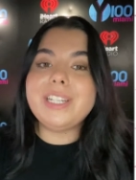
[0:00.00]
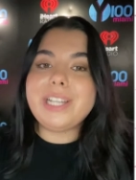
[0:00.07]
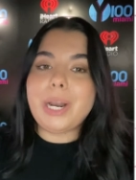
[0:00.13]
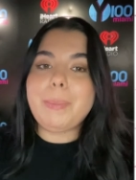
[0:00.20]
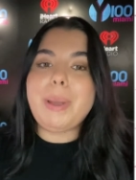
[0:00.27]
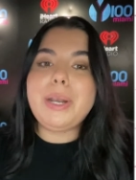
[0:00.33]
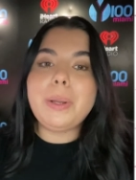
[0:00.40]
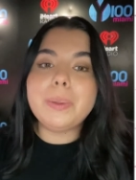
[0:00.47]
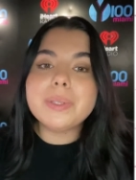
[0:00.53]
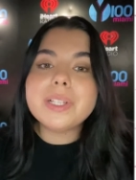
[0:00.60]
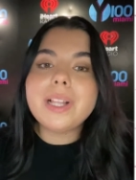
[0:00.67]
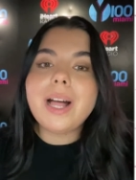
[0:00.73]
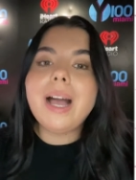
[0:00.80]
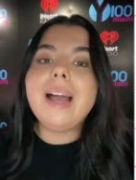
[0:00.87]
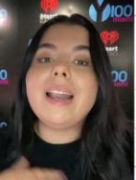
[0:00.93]
down at my notes
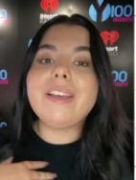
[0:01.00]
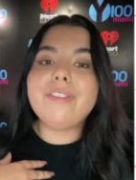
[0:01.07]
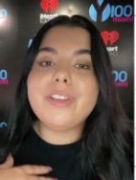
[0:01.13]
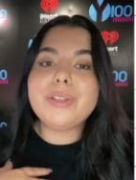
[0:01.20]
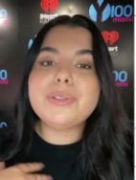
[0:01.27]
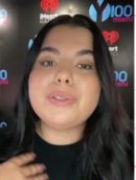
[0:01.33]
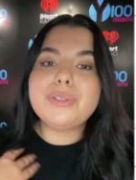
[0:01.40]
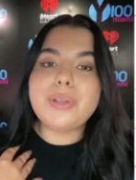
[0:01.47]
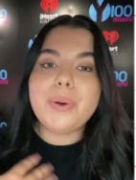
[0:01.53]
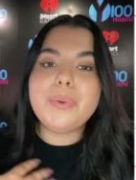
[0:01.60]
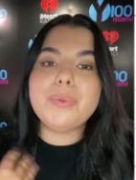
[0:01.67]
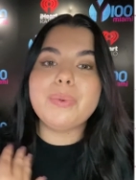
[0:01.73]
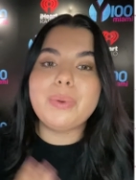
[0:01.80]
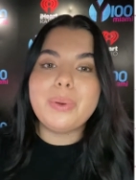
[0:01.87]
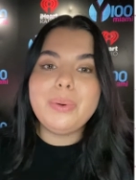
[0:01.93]
a lot, and I feel so
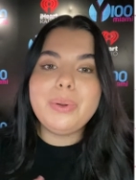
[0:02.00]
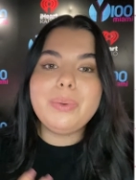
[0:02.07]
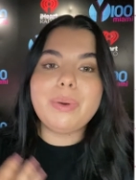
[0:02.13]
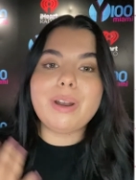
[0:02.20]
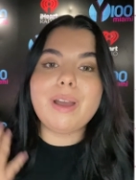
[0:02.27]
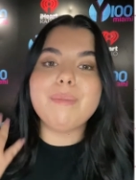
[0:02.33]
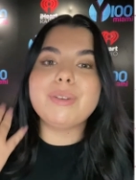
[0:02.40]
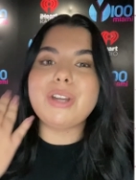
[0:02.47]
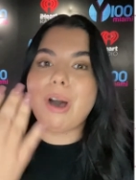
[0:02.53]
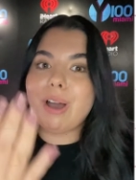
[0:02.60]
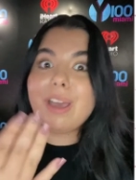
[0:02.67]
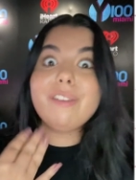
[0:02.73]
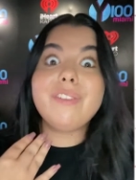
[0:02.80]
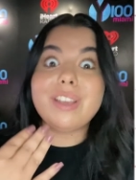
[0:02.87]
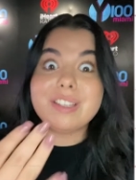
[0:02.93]
rude when I'm
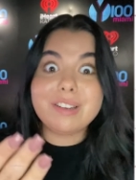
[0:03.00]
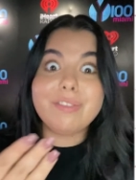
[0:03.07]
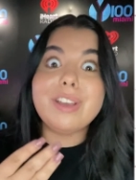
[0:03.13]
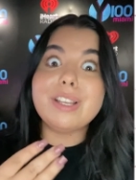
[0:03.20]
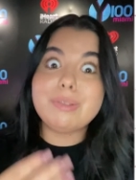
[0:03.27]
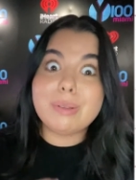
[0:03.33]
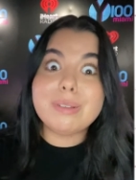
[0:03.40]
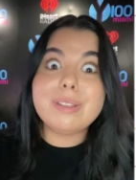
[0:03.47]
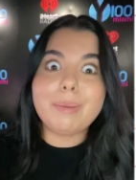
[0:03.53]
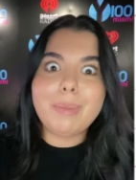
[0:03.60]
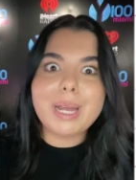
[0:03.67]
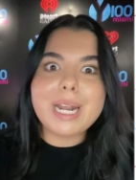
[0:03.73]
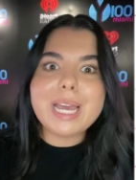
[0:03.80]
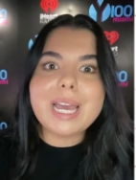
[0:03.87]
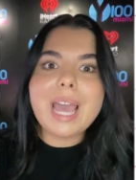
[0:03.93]
talking face to face with
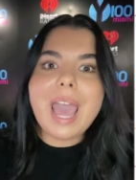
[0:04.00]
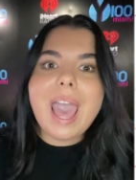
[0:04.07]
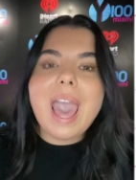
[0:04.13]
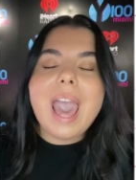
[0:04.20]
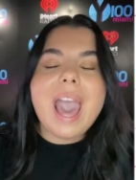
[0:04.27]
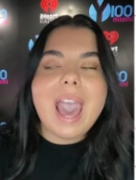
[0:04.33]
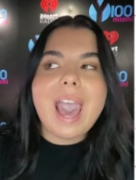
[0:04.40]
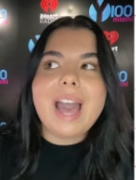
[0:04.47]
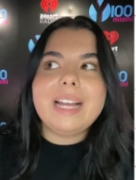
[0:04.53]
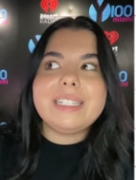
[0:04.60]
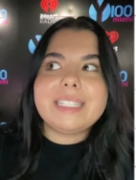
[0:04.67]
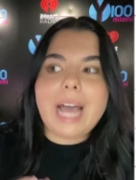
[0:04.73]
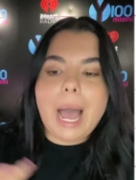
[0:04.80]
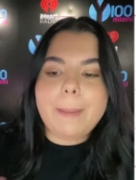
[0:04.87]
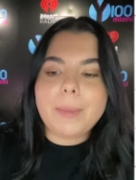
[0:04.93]
somebody,
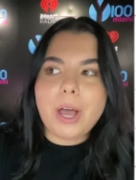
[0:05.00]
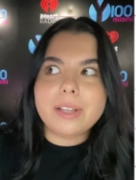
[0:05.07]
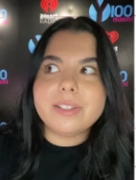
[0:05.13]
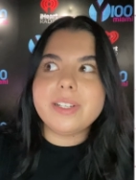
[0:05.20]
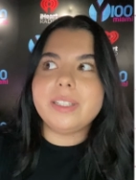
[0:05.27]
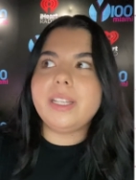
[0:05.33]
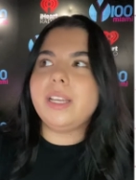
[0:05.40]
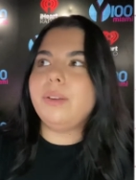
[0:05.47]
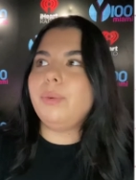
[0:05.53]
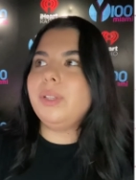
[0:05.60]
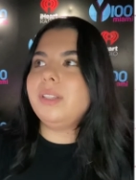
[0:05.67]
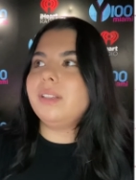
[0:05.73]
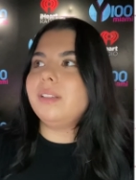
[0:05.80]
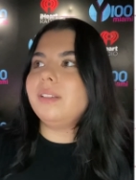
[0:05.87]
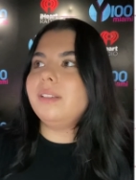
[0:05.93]
and I'm constantly,
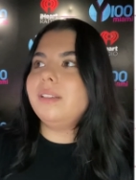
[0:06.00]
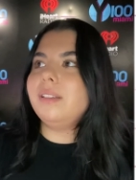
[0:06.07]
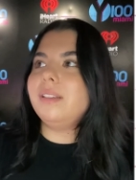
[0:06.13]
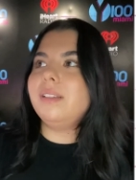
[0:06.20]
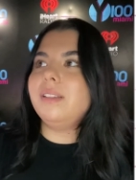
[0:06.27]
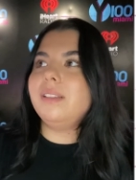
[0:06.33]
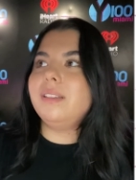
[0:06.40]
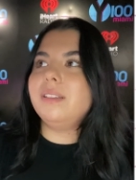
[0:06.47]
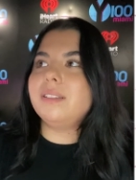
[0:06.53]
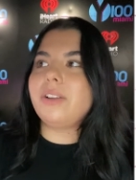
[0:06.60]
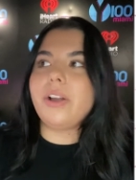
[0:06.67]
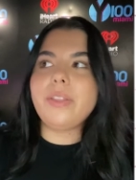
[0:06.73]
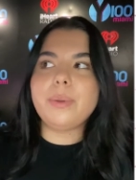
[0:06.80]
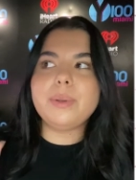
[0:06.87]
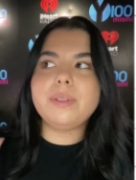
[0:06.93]

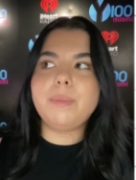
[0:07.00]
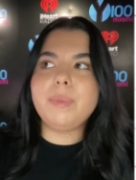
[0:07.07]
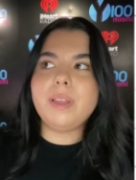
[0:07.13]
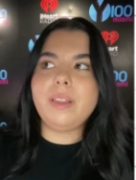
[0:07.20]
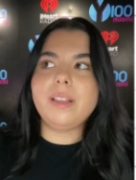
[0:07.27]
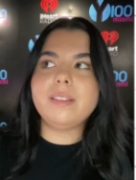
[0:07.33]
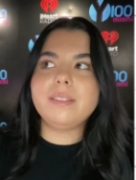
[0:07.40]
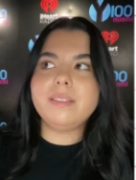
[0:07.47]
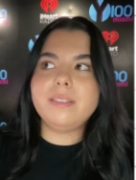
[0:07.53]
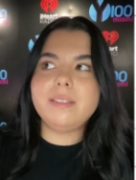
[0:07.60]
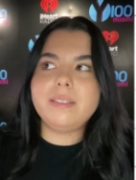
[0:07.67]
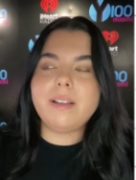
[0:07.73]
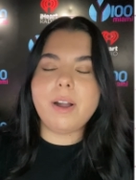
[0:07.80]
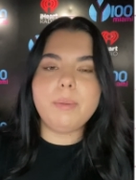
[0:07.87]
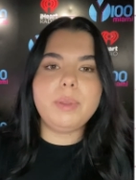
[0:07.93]
sorry, there was something like
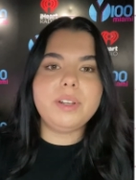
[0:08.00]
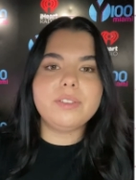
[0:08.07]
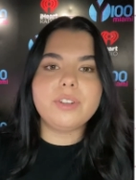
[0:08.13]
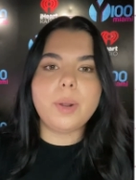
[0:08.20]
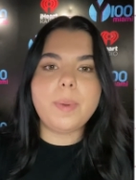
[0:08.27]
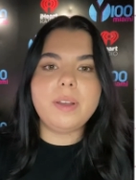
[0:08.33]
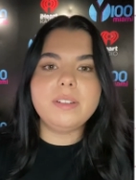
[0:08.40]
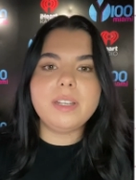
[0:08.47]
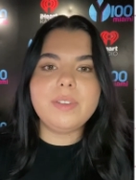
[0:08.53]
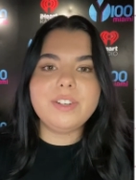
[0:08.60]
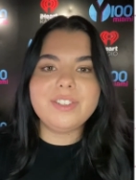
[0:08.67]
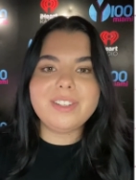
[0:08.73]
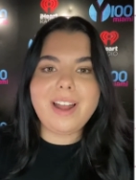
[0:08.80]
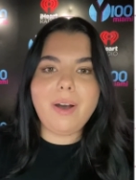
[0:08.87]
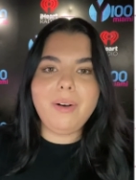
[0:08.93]
terribly disturbing on TV
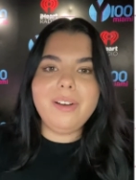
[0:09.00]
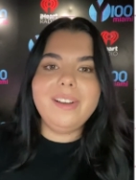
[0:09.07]
just now.